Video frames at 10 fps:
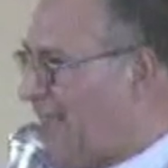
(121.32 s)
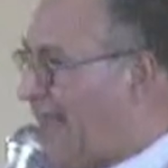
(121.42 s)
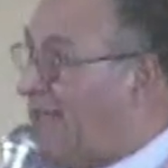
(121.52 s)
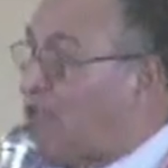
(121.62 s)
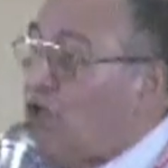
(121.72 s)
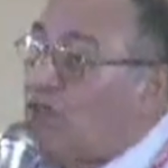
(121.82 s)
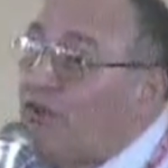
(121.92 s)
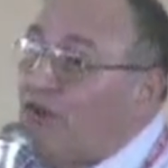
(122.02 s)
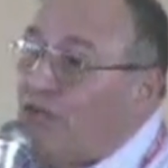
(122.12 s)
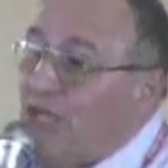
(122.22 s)
And he is
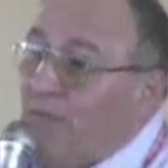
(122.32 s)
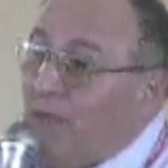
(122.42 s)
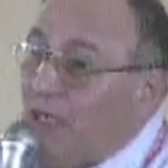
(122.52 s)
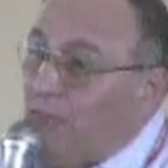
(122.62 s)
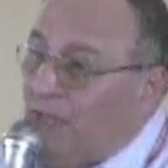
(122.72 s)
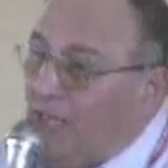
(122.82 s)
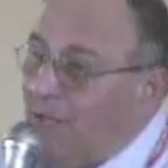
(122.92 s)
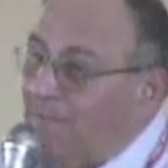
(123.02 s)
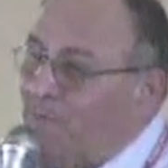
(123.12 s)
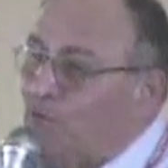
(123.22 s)
redeeming
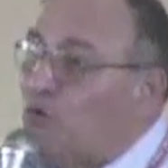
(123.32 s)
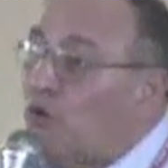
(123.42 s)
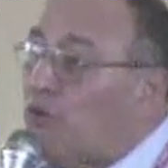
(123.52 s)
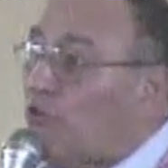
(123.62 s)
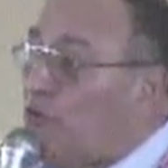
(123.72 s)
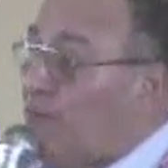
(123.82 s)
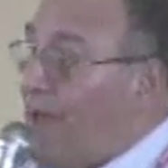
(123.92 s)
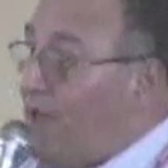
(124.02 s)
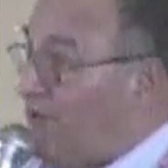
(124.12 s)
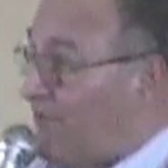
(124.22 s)
me to his
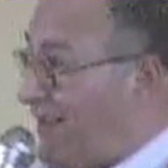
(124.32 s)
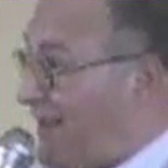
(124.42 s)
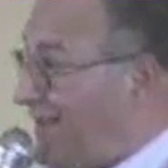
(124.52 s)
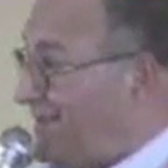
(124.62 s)
humanity.